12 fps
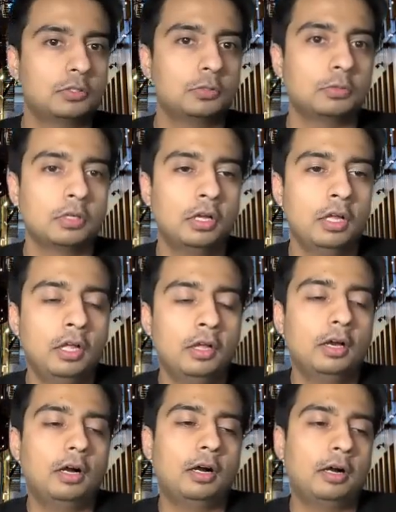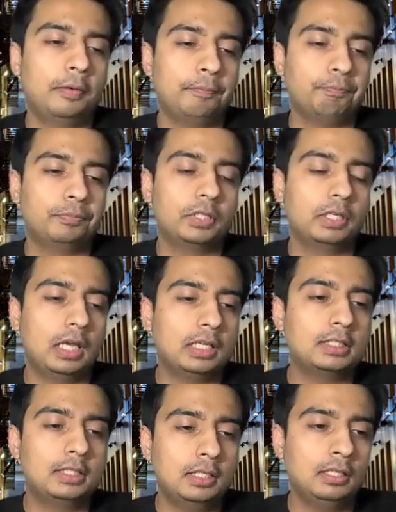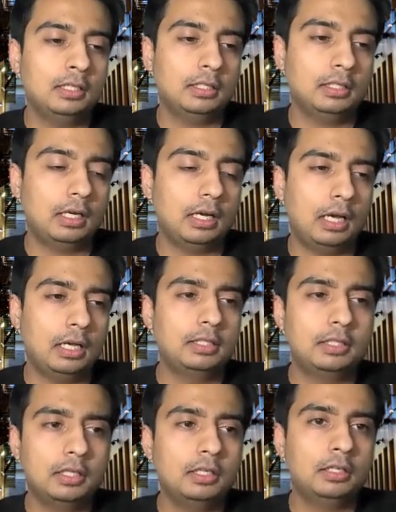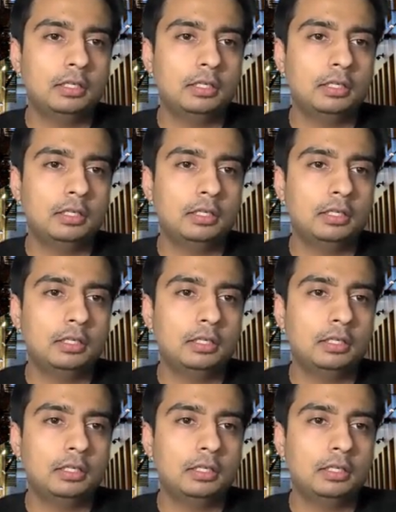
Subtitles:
too. The next thing I think